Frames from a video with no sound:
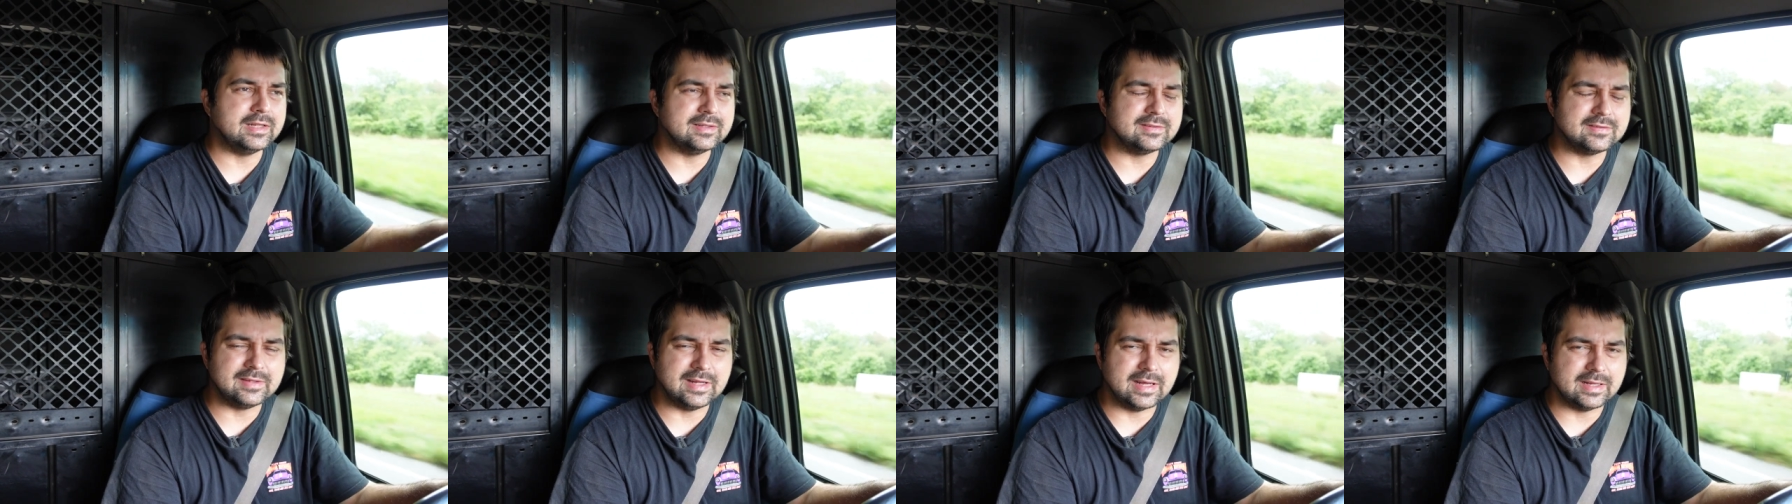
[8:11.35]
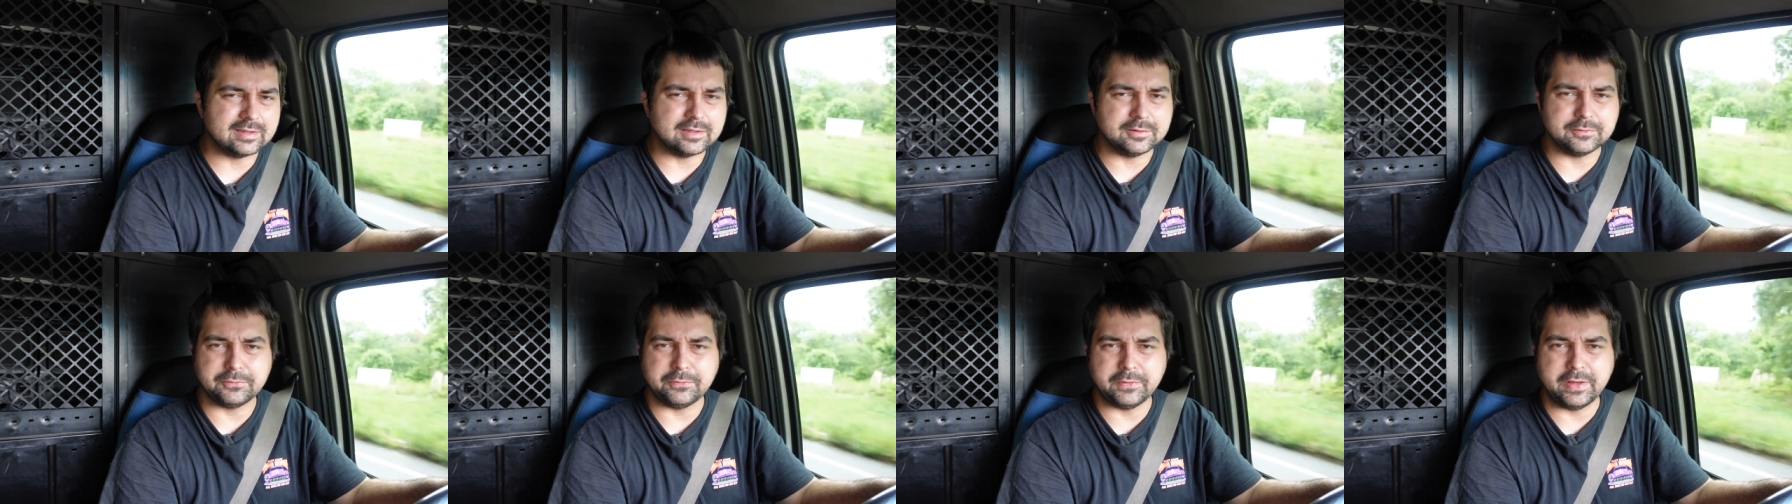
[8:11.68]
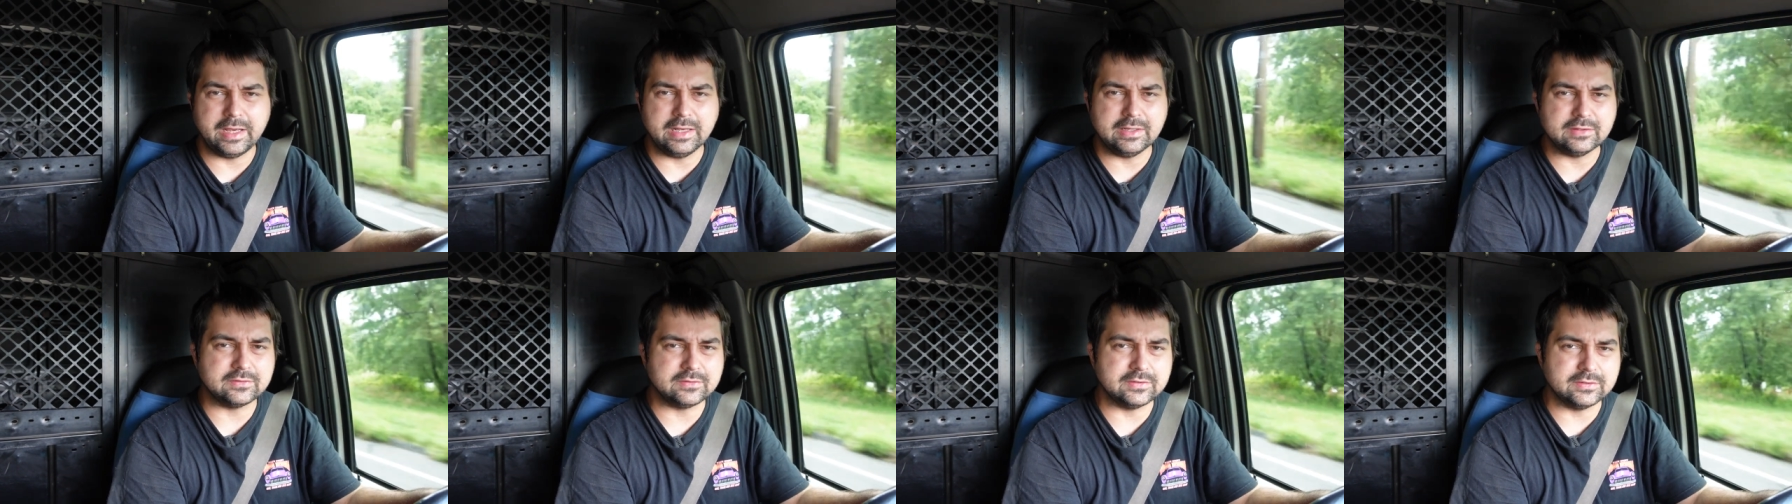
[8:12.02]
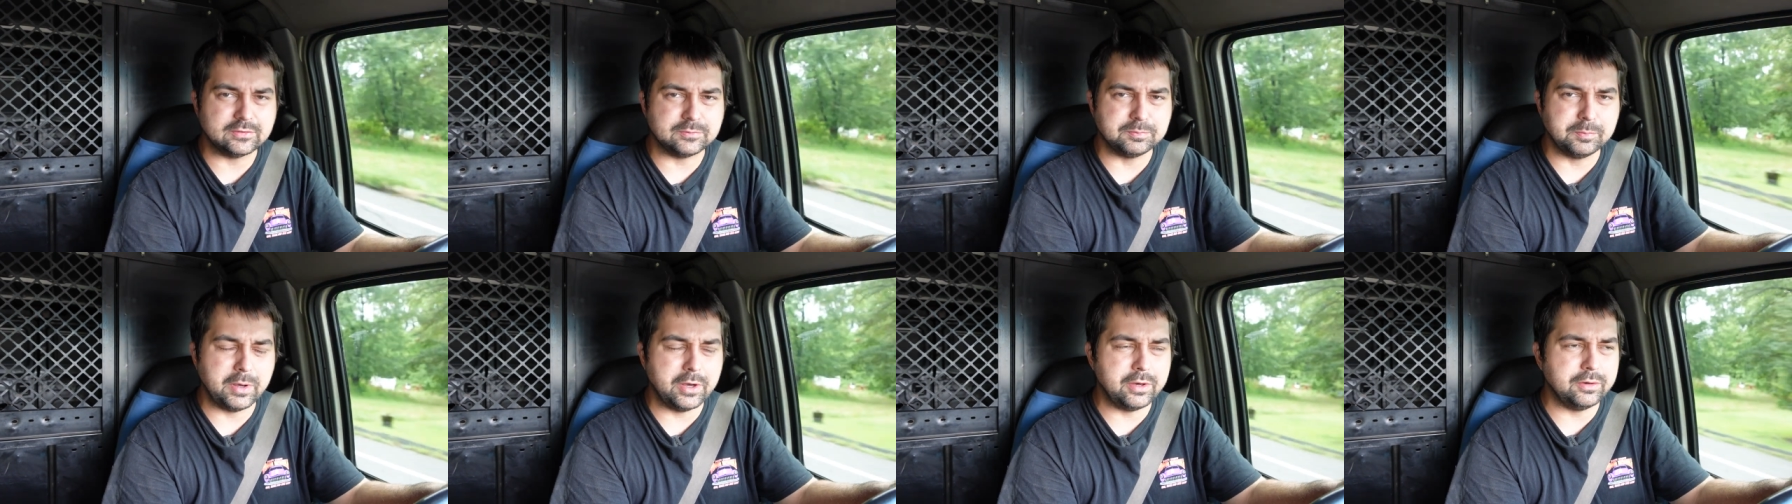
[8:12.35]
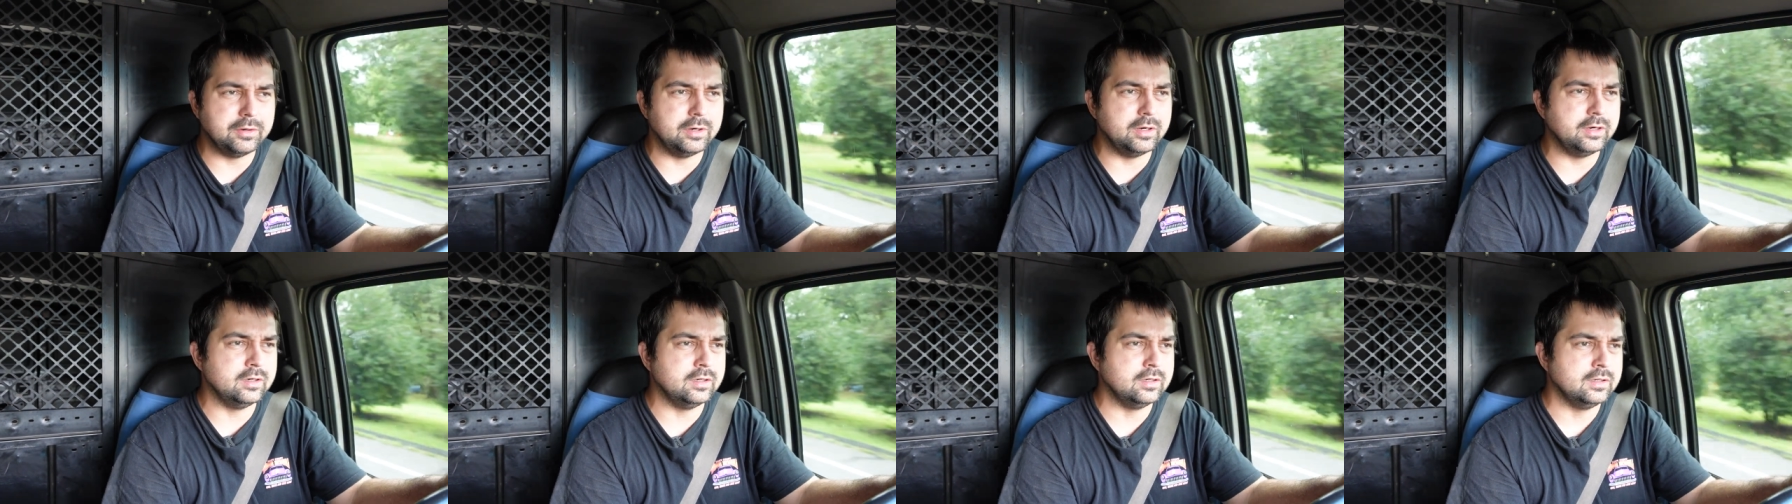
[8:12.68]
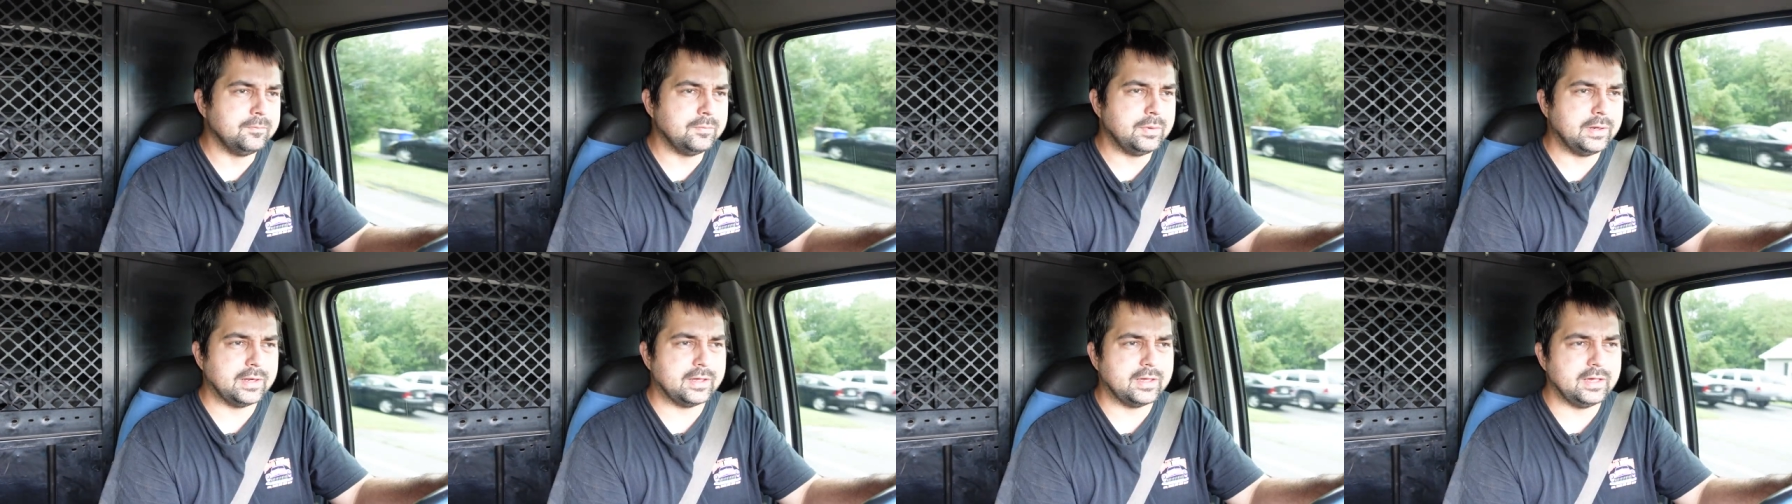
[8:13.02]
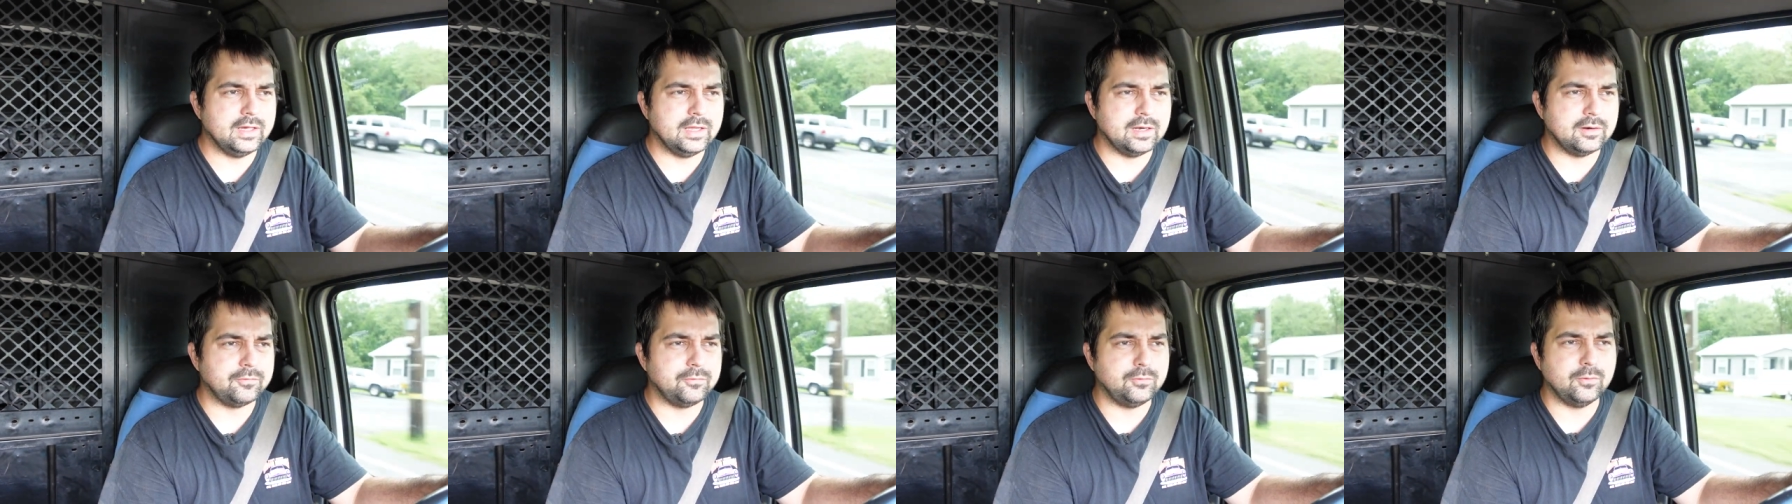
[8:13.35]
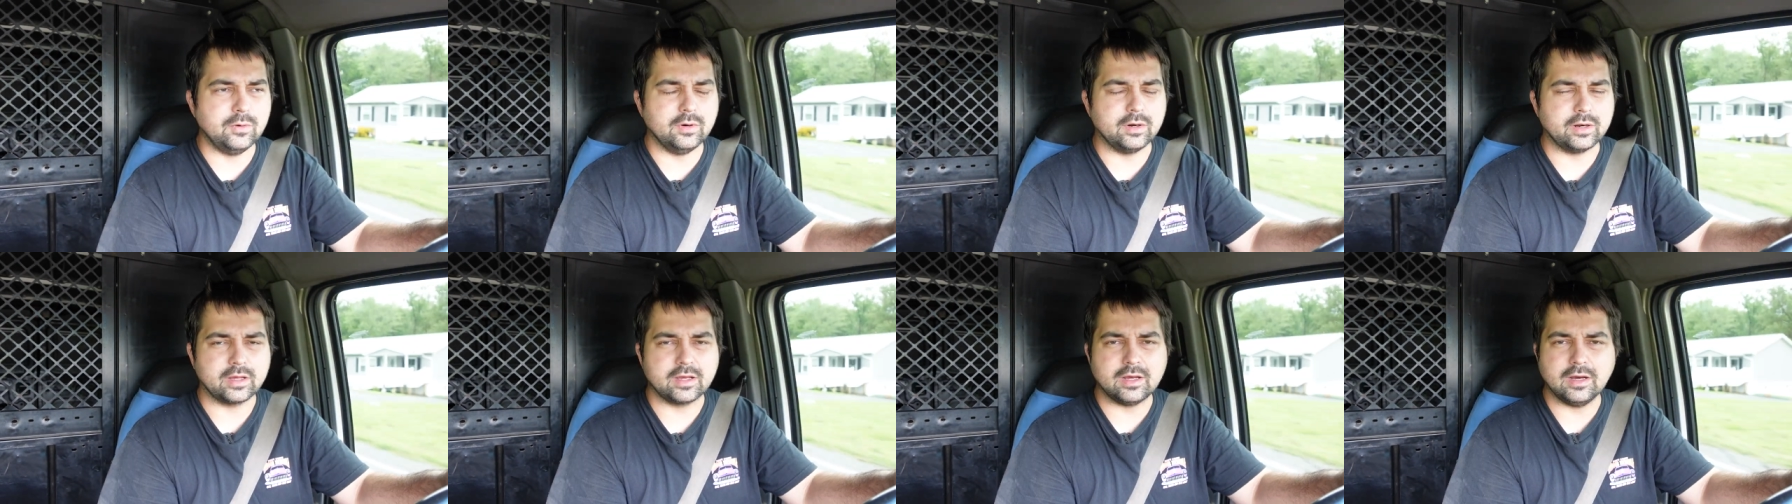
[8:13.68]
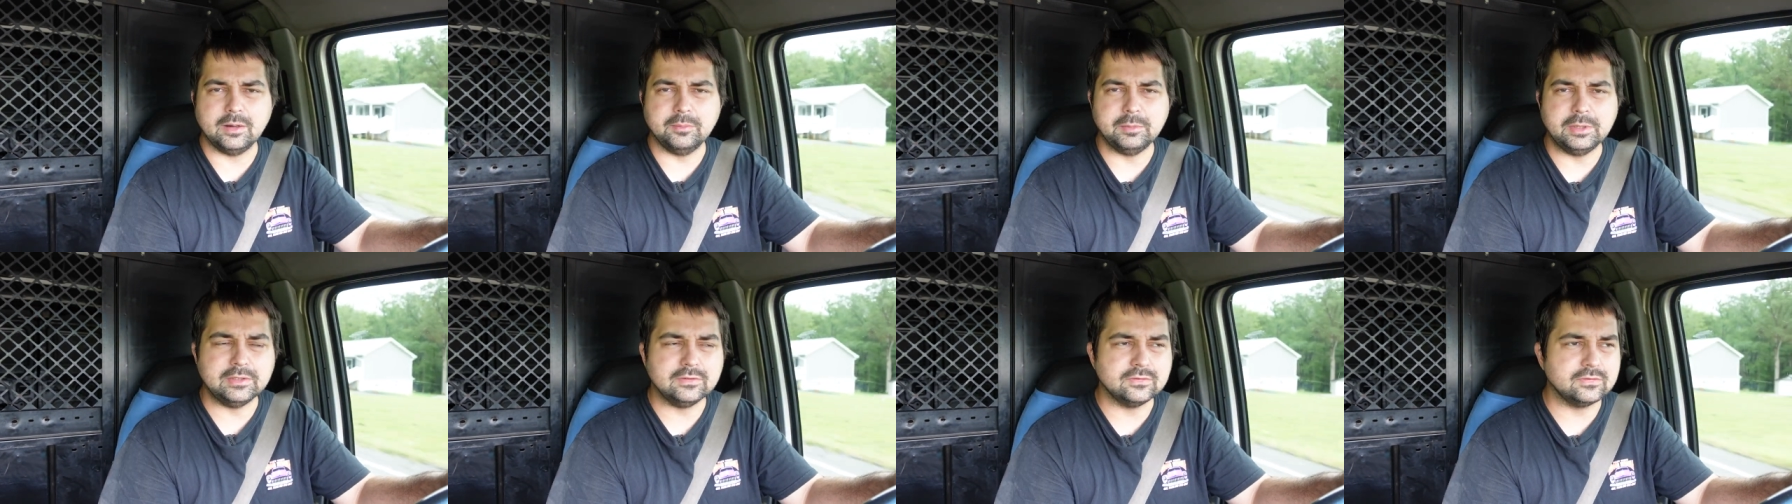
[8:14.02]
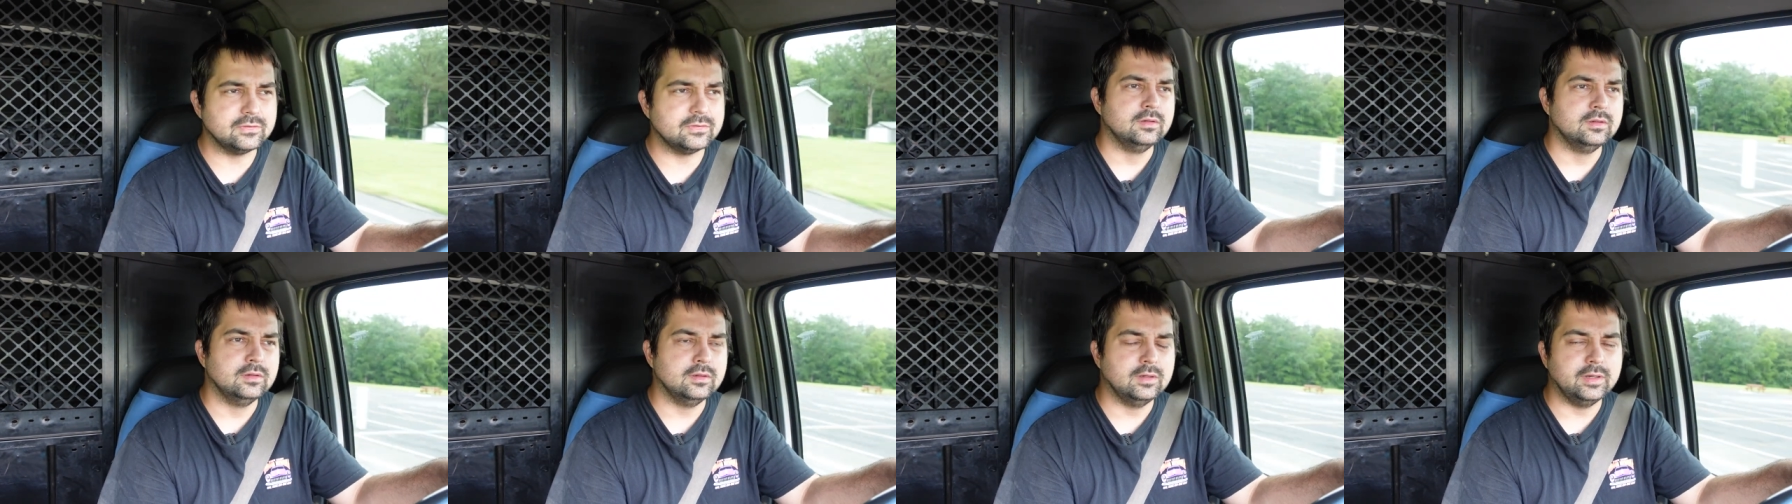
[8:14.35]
It's not the fastest motor, but I can't afford a Cummins,